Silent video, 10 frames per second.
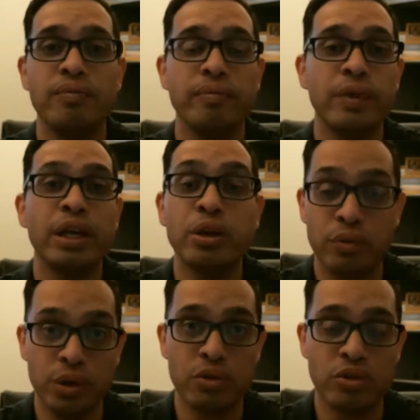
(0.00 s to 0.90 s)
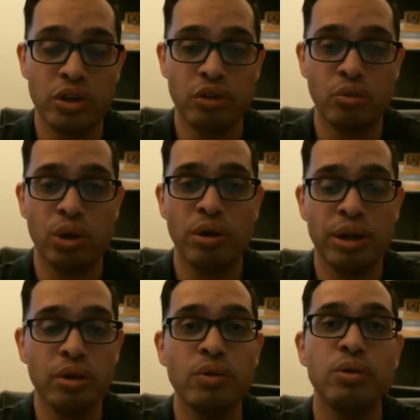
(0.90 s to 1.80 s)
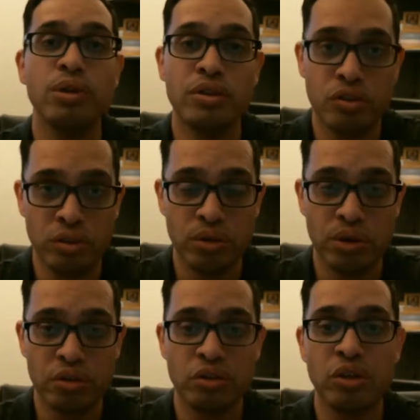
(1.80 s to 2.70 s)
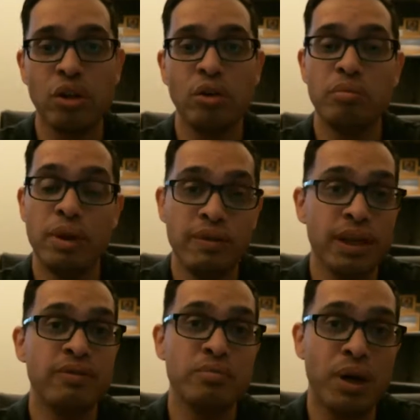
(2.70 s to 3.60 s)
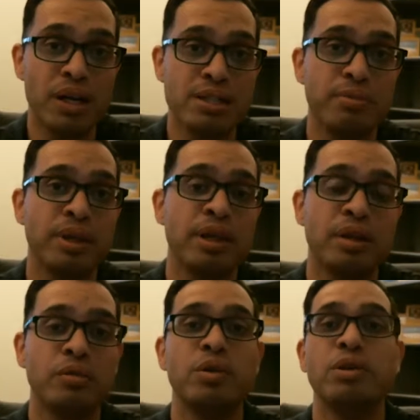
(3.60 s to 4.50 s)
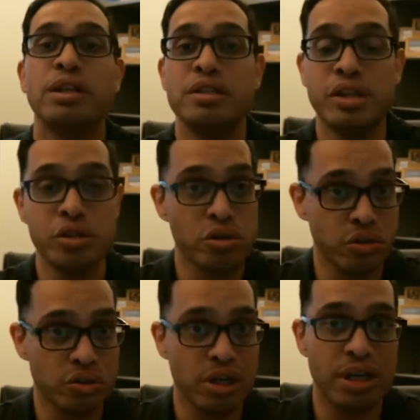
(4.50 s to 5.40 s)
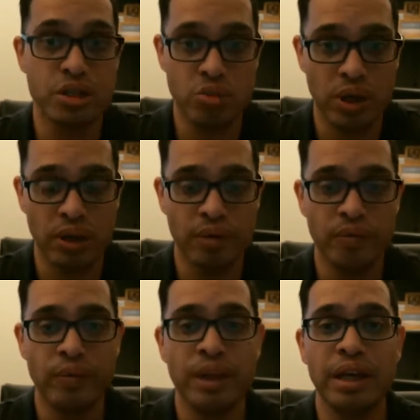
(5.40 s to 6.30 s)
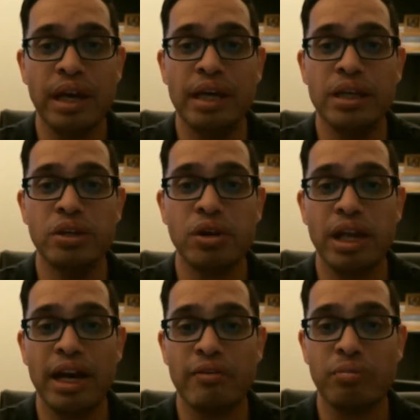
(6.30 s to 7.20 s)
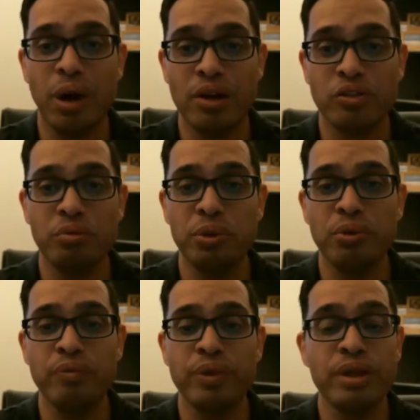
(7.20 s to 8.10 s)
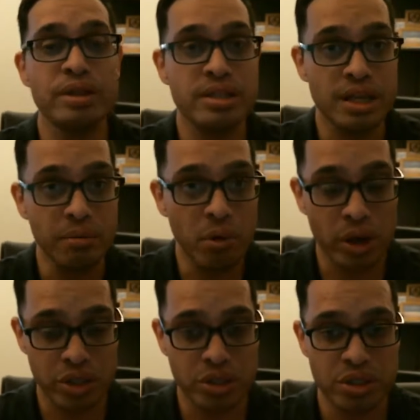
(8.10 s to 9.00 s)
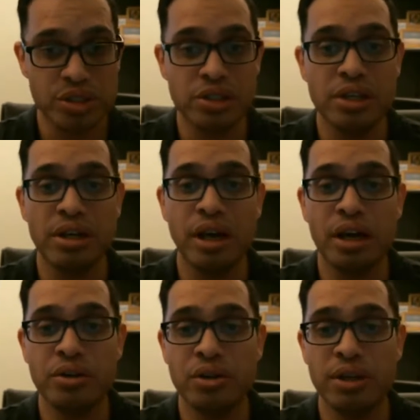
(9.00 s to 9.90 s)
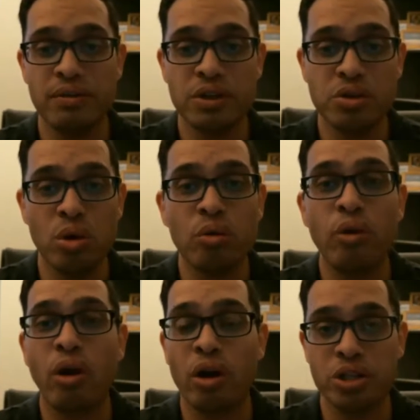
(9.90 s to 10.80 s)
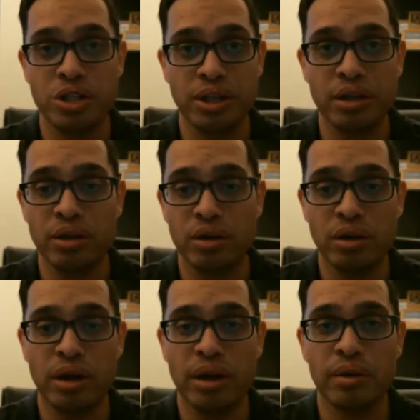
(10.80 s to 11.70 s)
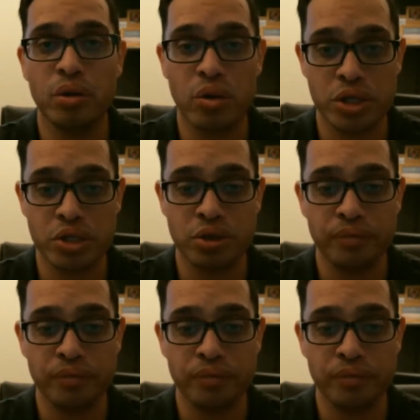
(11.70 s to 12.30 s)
interviews as well, interviewing the students, maybe even possibly interviewing the teachers as well. And then you can have possible sub-questions underneath this overarching question.